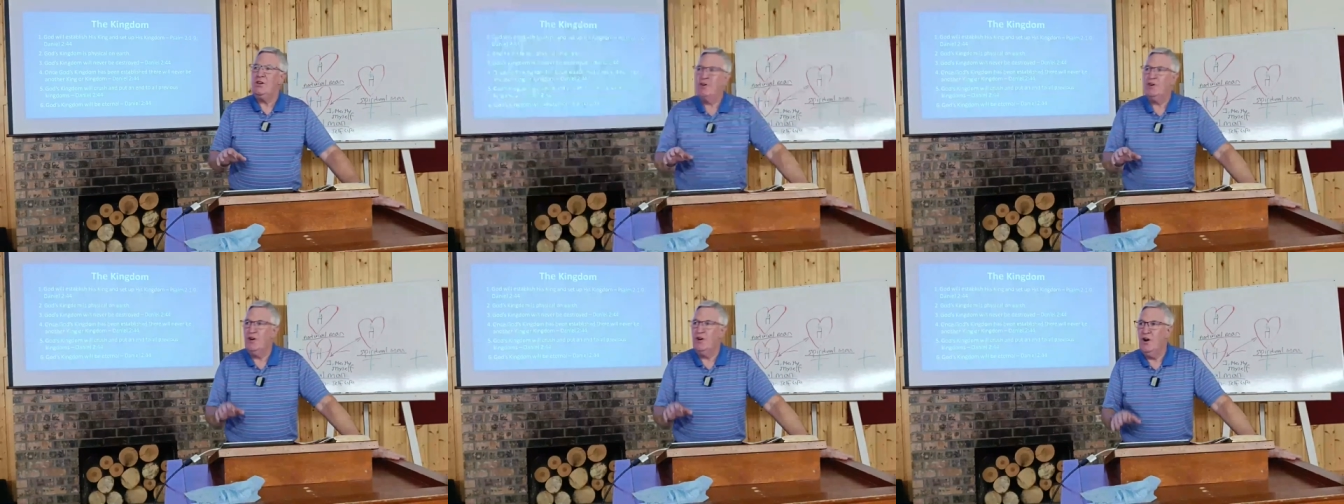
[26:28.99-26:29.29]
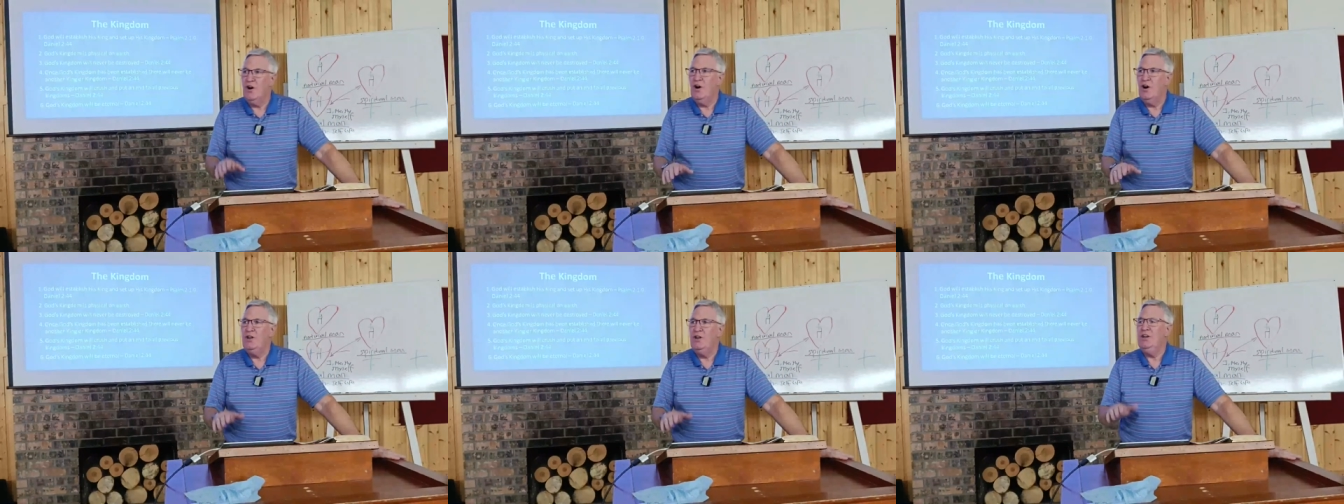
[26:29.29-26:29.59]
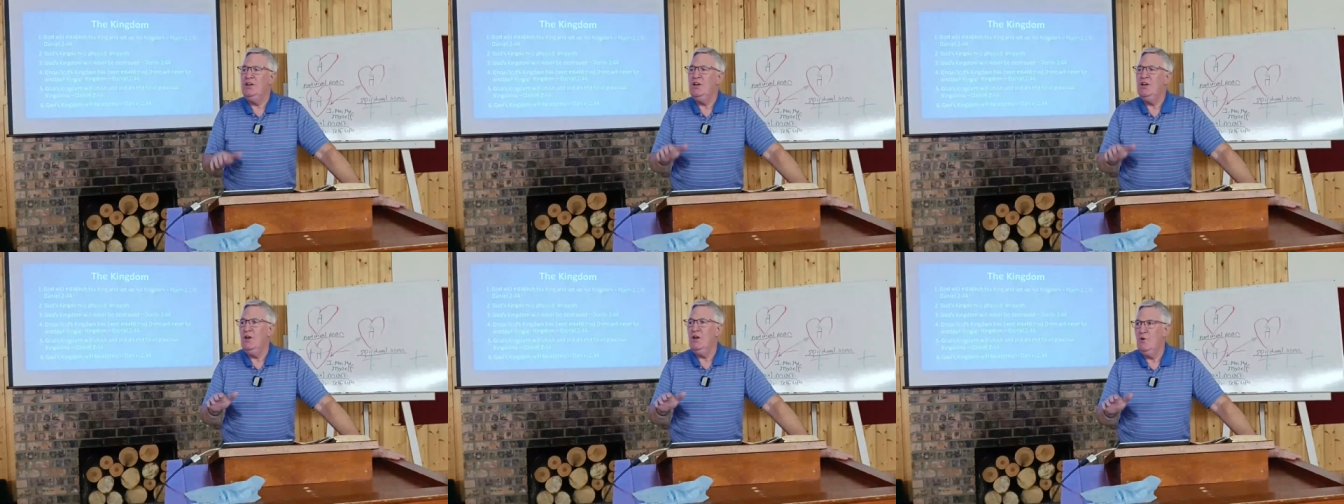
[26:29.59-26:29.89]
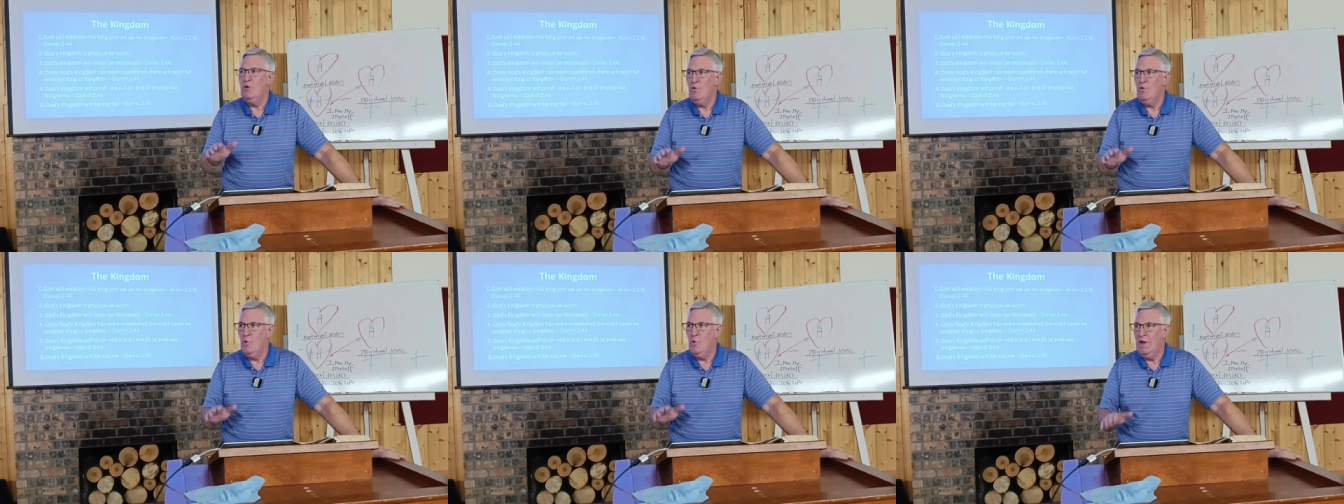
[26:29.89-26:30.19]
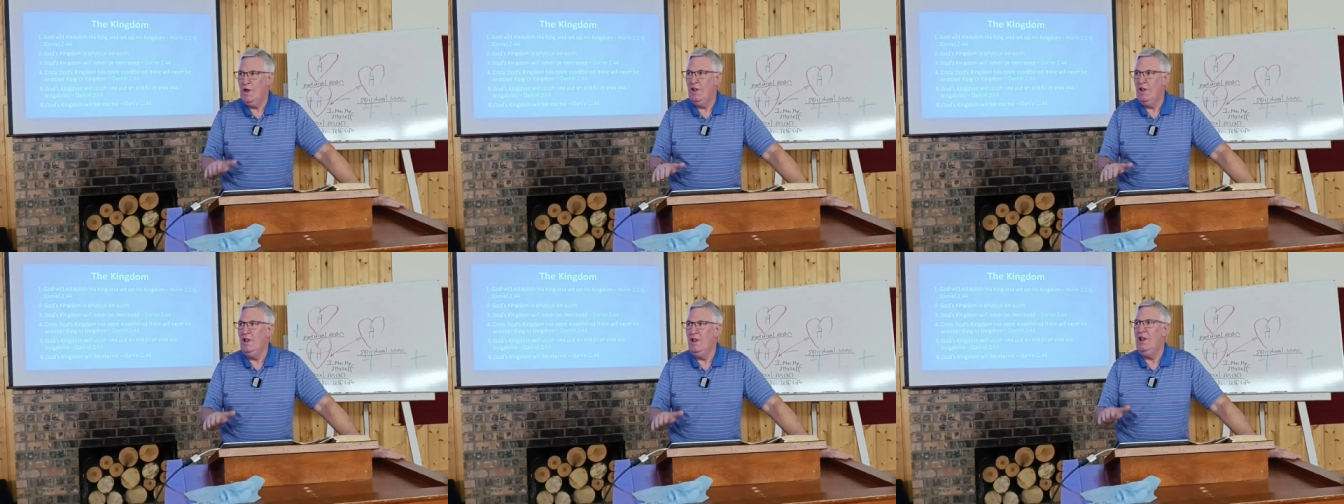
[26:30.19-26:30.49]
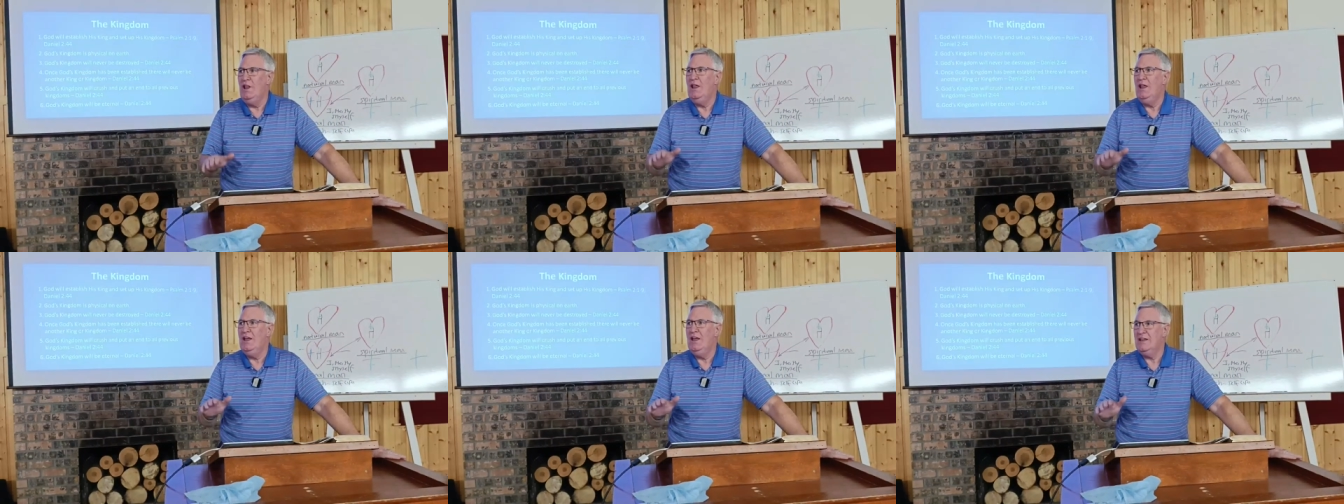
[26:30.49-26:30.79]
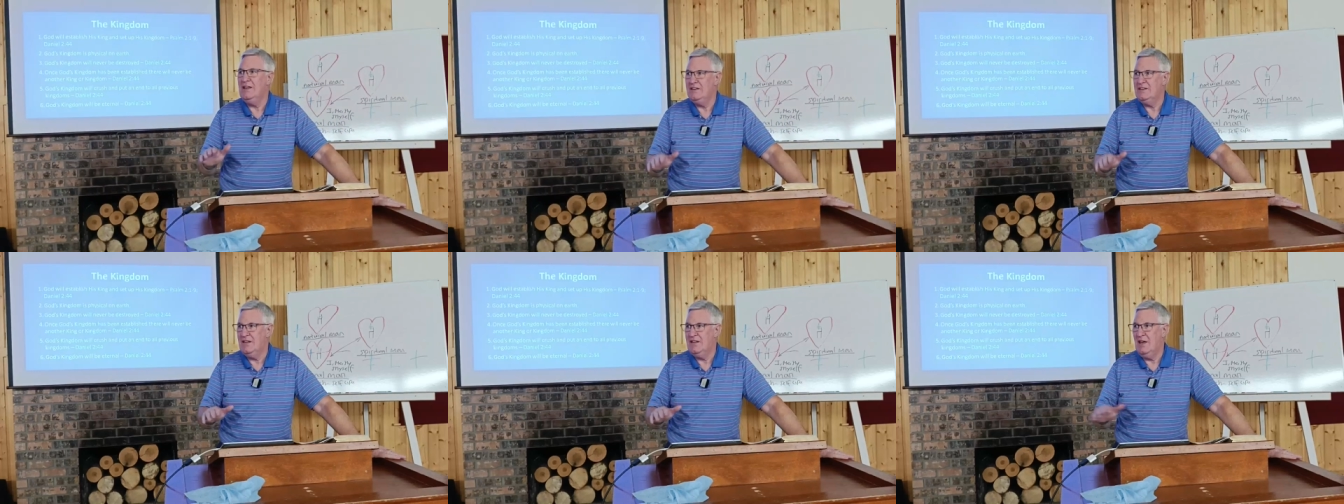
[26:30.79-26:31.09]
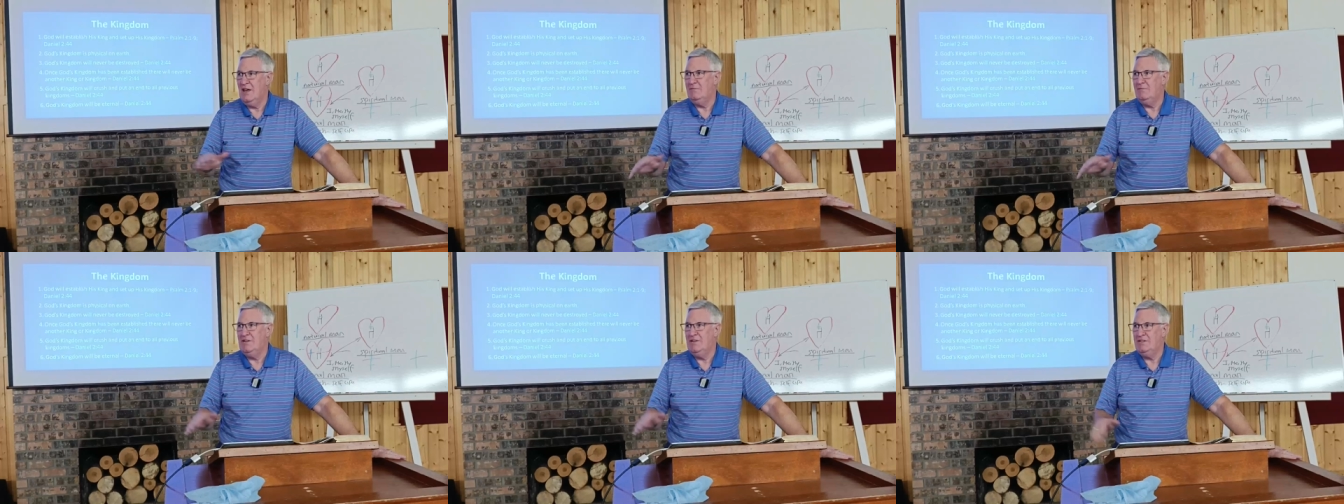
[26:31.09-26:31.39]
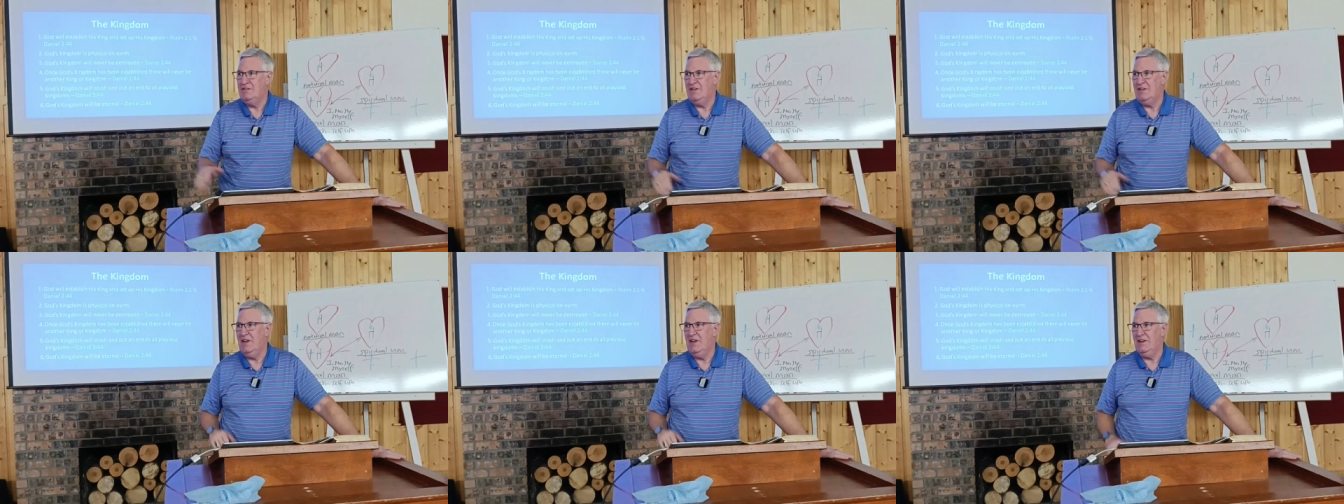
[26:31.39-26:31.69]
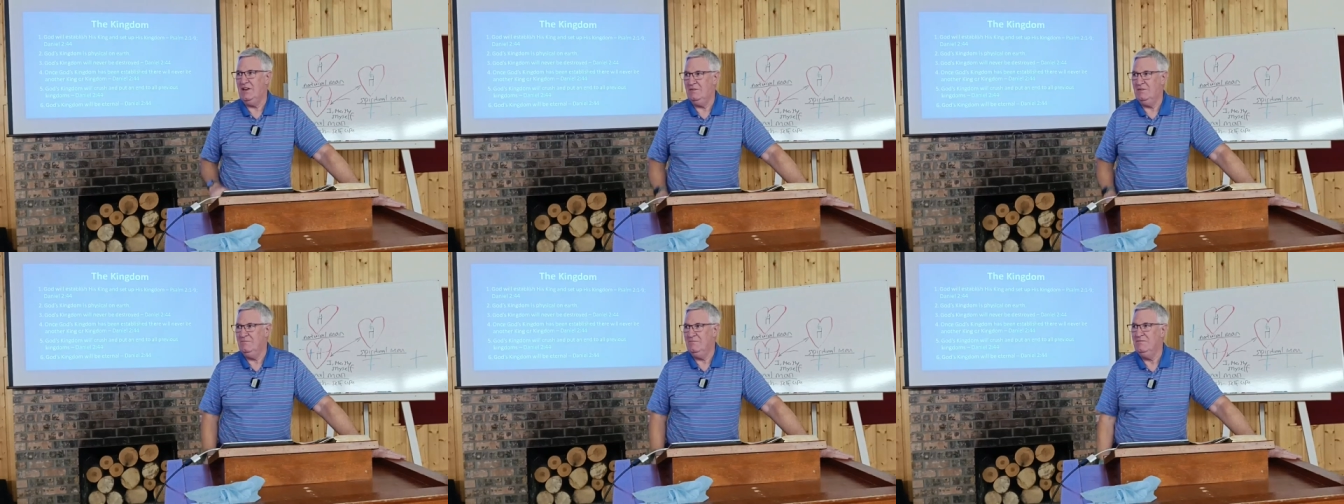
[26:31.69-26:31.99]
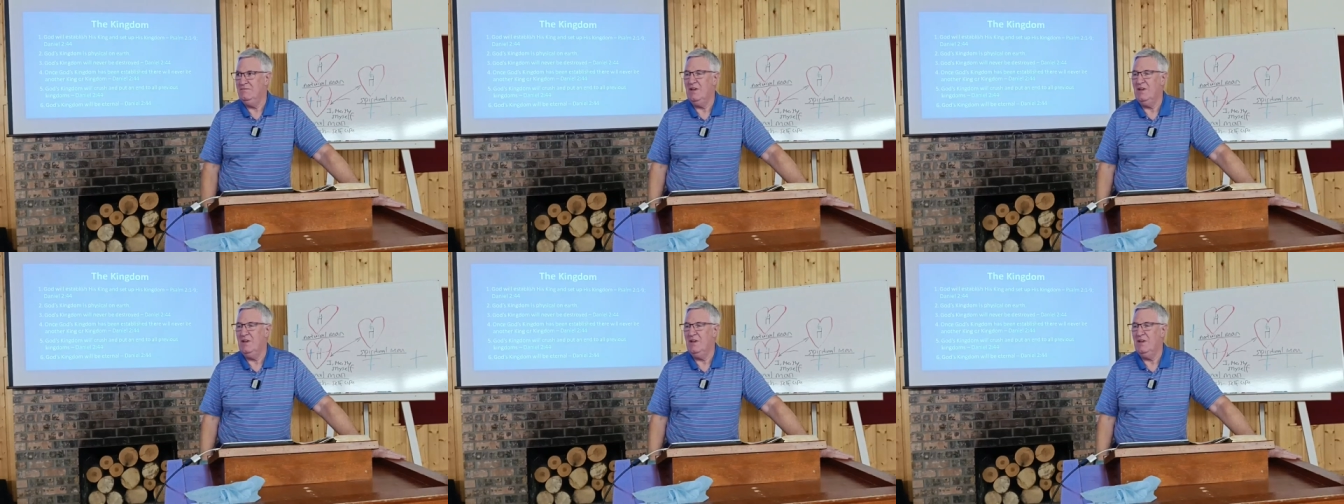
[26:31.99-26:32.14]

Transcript: God will establish the kingdom.